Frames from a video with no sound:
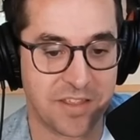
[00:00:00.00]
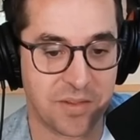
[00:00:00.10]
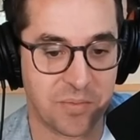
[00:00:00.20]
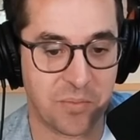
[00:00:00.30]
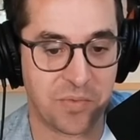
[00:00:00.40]

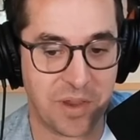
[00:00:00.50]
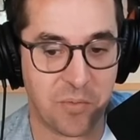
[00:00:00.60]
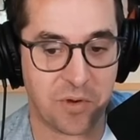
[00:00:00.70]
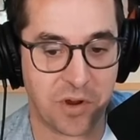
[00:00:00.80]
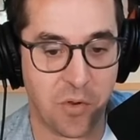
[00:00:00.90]
they
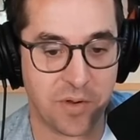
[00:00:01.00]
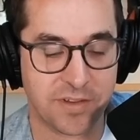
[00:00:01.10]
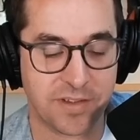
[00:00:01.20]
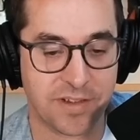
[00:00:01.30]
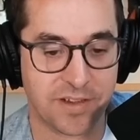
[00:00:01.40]
were going
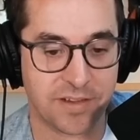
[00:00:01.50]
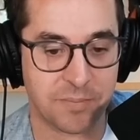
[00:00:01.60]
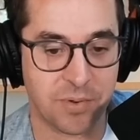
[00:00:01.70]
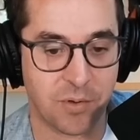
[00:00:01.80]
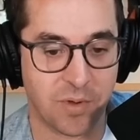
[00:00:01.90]
to
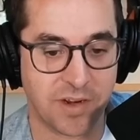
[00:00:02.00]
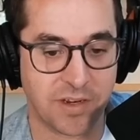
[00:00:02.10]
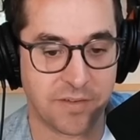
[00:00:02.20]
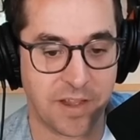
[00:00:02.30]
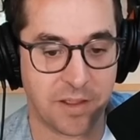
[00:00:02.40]
put one into
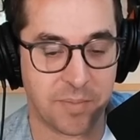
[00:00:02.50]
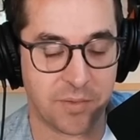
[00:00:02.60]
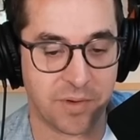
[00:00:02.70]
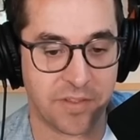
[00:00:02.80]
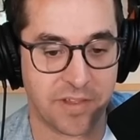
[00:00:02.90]
development
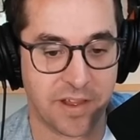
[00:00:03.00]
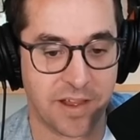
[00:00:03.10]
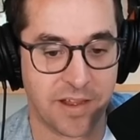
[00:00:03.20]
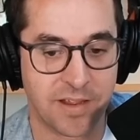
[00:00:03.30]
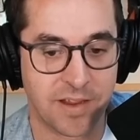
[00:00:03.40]
with
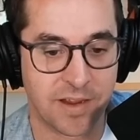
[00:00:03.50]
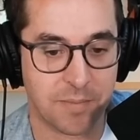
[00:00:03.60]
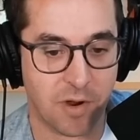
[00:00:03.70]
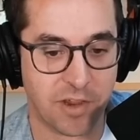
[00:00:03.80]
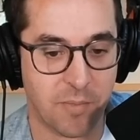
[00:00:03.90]
uh,
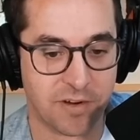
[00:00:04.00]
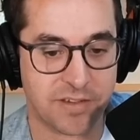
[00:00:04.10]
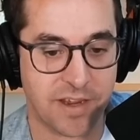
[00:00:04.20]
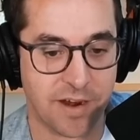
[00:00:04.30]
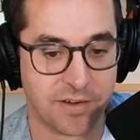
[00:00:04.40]
Marky Mark's
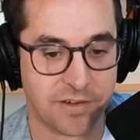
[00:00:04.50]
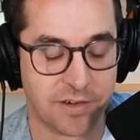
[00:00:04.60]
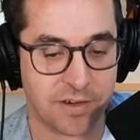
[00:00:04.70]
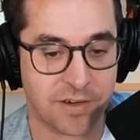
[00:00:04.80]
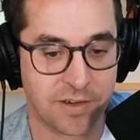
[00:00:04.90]

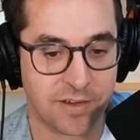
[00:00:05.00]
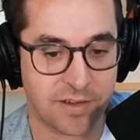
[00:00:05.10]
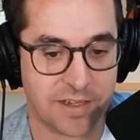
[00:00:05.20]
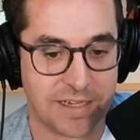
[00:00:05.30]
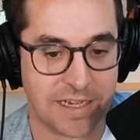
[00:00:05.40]
character,
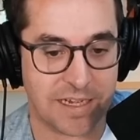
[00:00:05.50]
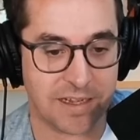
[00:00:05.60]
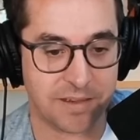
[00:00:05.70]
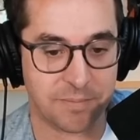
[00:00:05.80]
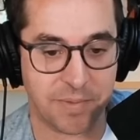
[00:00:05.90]

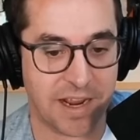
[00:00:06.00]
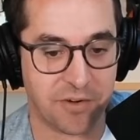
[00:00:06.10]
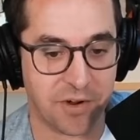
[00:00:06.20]
uh, but I don't know.